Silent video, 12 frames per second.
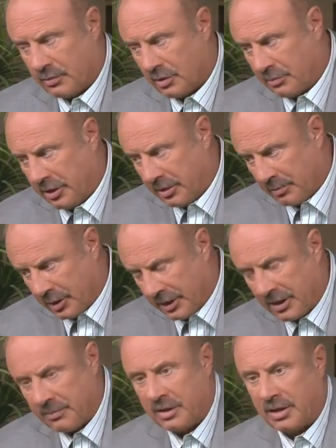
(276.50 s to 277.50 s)
You want me to
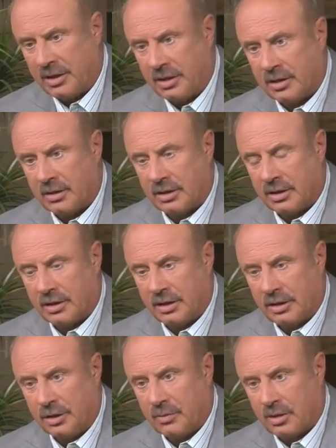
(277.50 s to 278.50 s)
bring them in here and
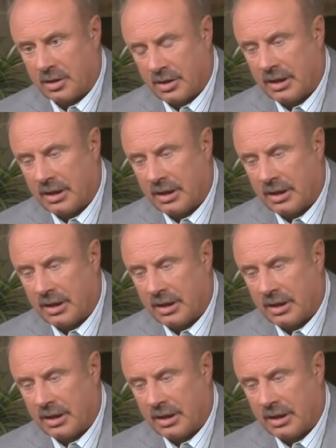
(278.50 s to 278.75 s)
you want to